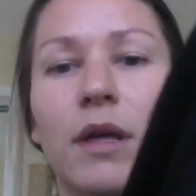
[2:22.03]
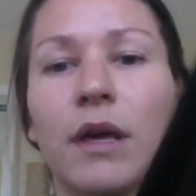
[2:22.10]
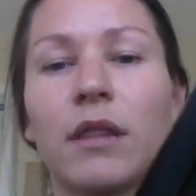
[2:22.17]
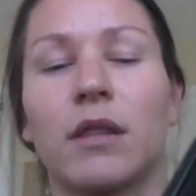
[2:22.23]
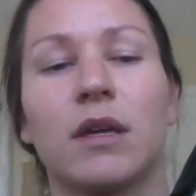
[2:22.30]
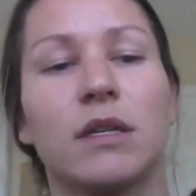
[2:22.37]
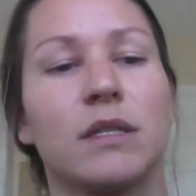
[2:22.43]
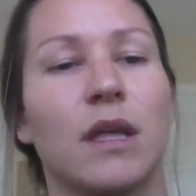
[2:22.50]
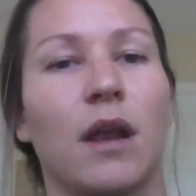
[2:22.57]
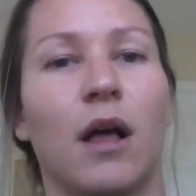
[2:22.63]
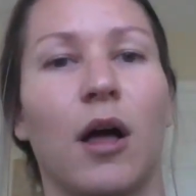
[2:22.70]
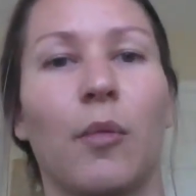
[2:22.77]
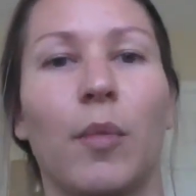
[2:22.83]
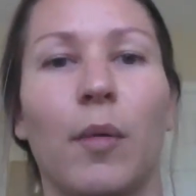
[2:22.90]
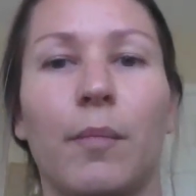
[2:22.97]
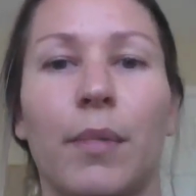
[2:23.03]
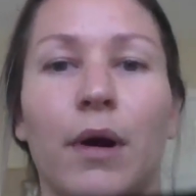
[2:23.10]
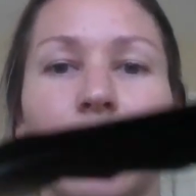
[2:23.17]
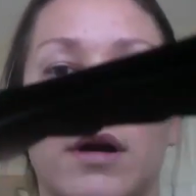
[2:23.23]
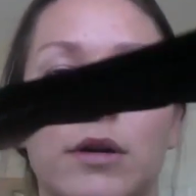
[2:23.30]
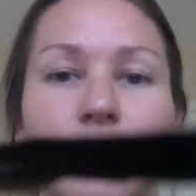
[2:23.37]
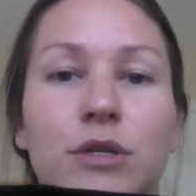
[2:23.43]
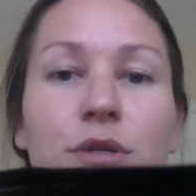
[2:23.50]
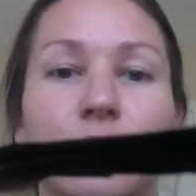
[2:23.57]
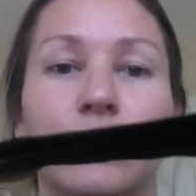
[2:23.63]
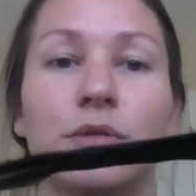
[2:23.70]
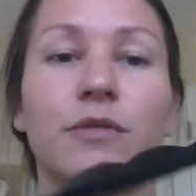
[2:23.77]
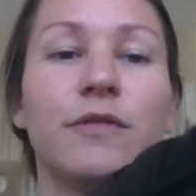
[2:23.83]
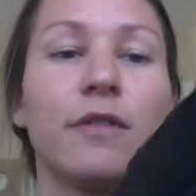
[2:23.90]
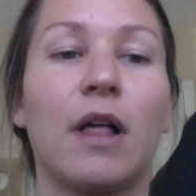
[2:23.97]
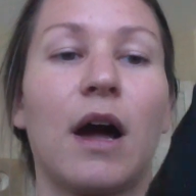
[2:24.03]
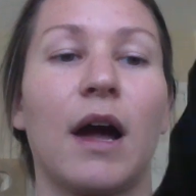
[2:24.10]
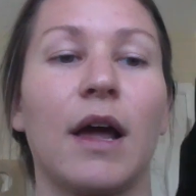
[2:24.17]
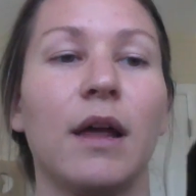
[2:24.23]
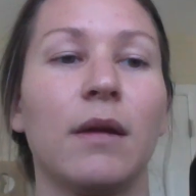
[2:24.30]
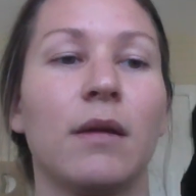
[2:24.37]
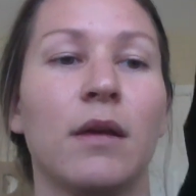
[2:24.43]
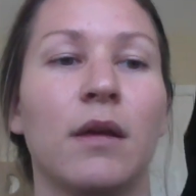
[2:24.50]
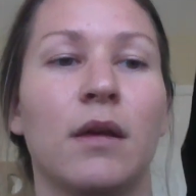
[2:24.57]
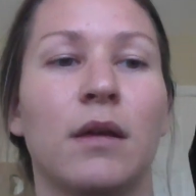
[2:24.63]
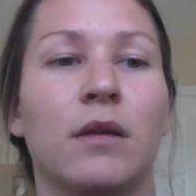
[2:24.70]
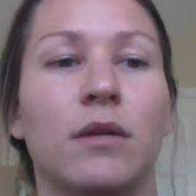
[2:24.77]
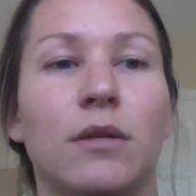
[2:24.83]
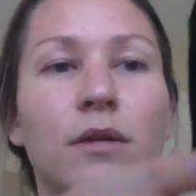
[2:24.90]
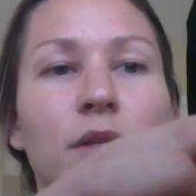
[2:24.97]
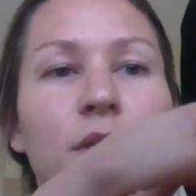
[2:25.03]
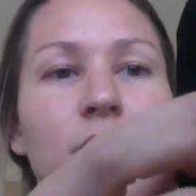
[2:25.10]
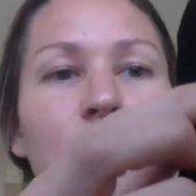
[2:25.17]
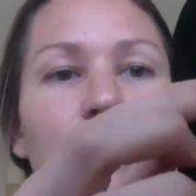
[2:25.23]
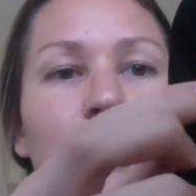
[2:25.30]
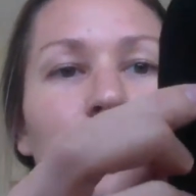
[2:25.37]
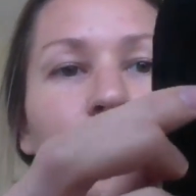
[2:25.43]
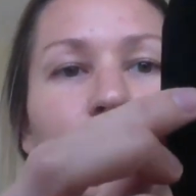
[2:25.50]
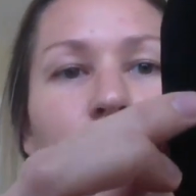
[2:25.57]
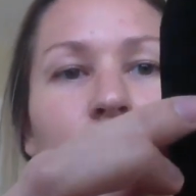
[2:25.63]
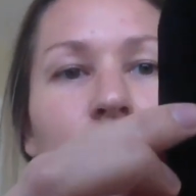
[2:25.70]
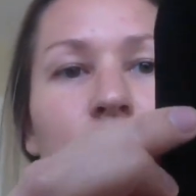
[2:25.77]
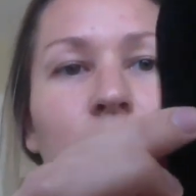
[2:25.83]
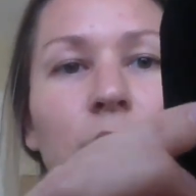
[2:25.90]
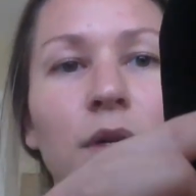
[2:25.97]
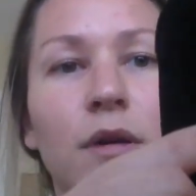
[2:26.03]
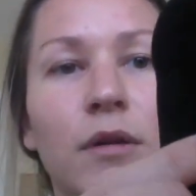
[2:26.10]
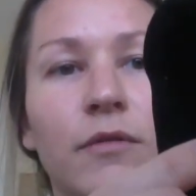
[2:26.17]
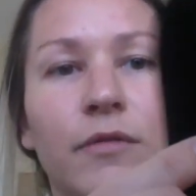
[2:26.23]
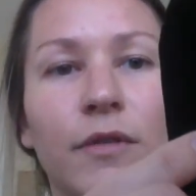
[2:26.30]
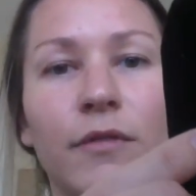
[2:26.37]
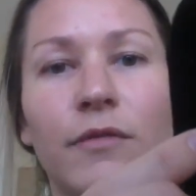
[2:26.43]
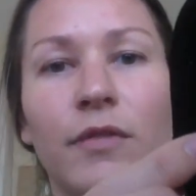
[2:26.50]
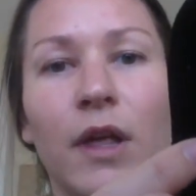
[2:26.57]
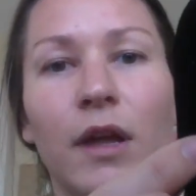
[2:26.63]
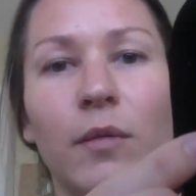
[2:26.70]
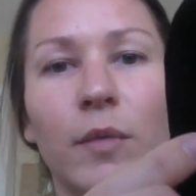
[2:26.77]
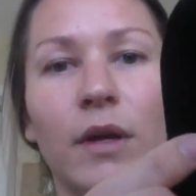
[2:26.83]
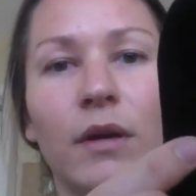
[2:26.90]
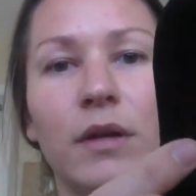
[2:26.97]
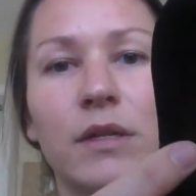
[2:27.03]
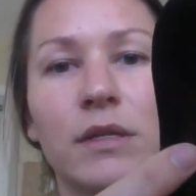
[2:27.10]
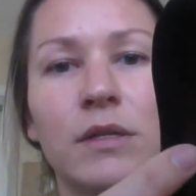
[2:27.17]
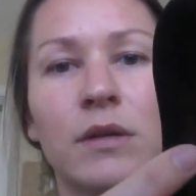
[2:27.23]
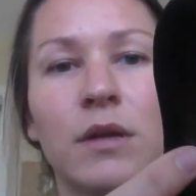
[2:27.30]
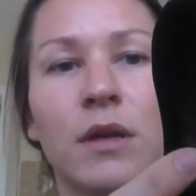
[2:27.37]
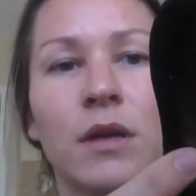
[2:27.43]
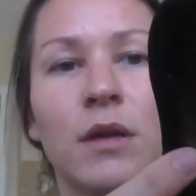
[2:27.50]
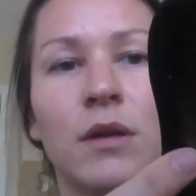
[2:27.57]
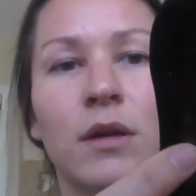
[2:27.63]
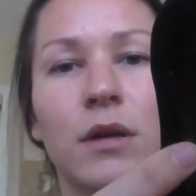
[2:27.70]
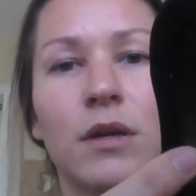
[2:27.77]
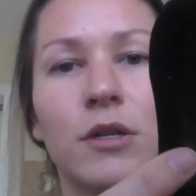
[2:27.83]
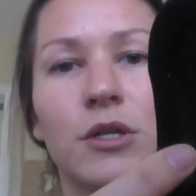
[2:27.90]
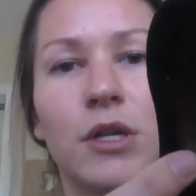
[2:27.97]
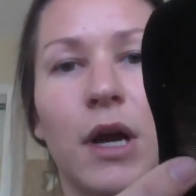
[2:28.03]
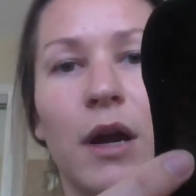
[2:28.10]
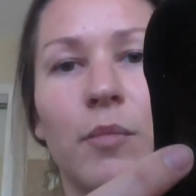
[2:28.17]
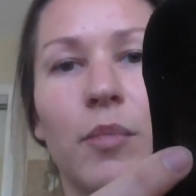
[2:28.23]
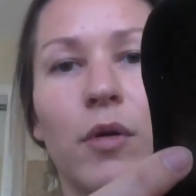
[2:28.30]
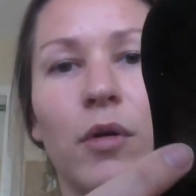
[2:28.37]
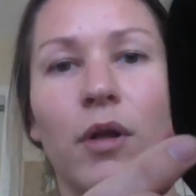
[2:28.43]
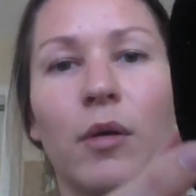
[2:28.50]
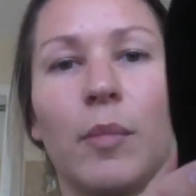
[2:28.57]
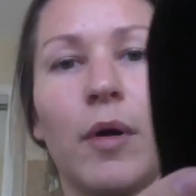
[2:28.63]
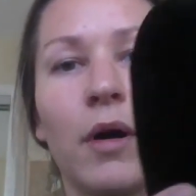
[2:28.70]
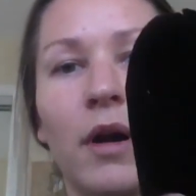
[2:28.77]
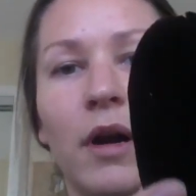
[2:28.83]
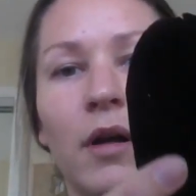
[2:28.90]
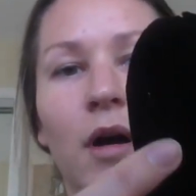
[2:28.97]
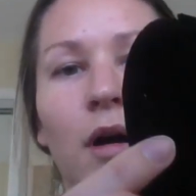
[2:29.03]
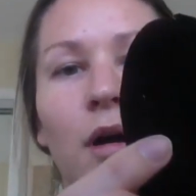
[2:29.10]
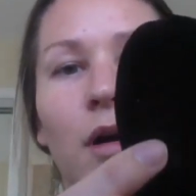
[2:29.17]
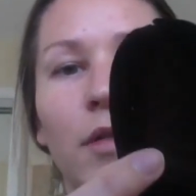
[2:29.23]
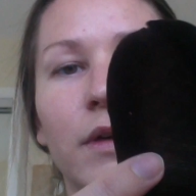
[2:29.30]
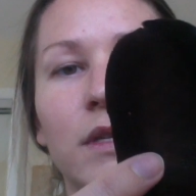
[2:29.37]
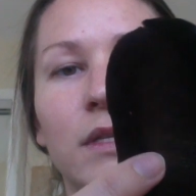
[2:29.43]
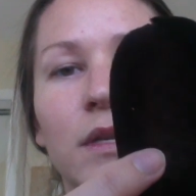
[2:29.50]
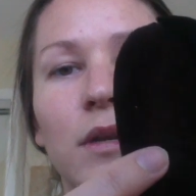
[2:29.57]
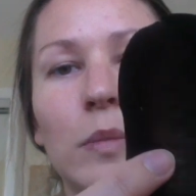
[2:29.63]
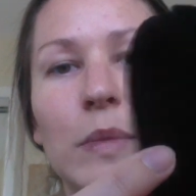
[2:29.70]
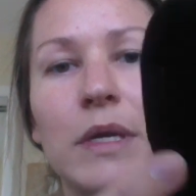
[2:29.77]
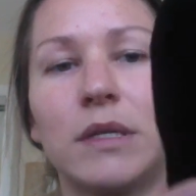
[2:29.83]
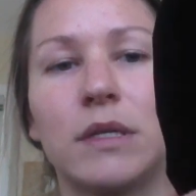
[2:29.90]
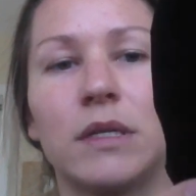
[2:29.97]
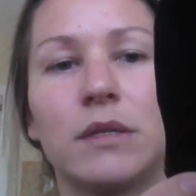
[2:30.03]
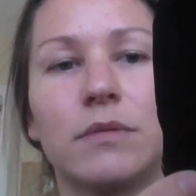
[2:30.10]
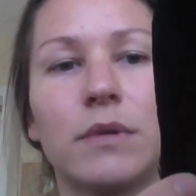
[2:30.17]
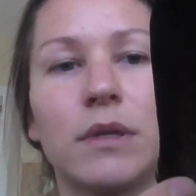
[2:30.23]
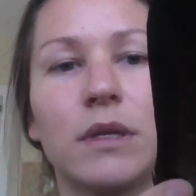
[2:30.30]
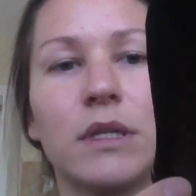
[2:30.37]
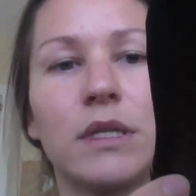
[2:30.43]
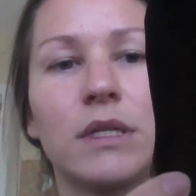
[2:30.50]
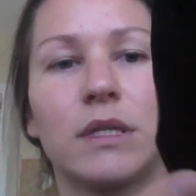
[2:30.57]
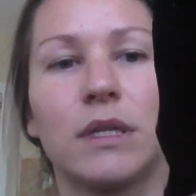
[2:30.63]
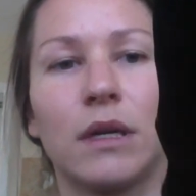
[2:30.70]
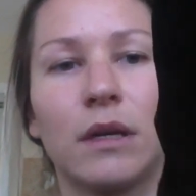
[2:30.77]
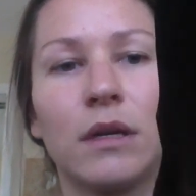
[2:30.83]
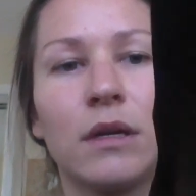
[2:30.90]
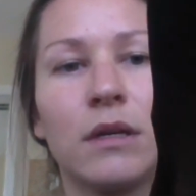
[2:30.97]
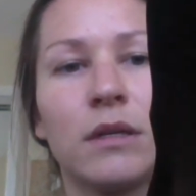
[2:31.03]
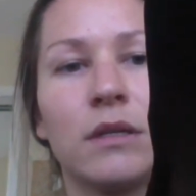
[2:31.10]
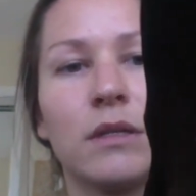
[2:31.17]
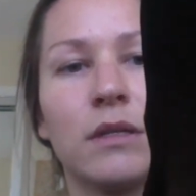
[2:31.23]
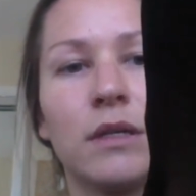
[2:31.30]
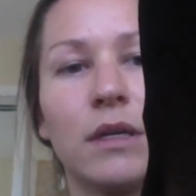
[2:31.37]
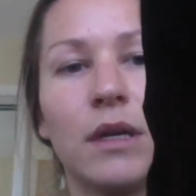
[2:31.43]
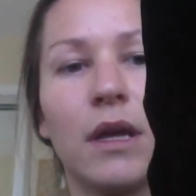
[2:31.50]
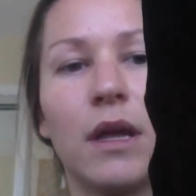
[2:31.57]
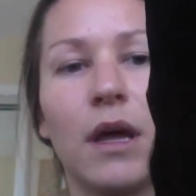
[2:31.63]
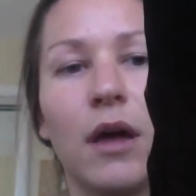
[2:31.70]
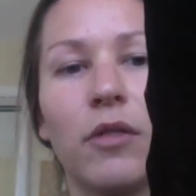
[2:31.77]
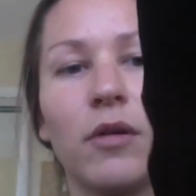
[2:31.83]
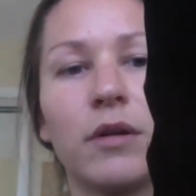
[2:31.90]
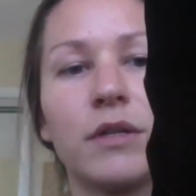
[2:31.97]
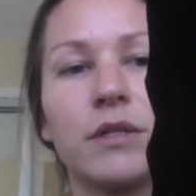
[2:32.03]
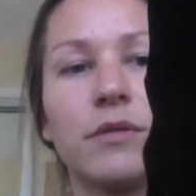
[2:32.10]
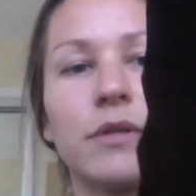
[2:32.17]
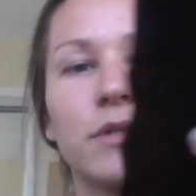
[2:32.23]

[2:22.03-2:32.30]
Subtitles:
like this that help a bird to fly. You can see this one's really good for flight because you can try to pull it apart and all these little pieces really stick together. So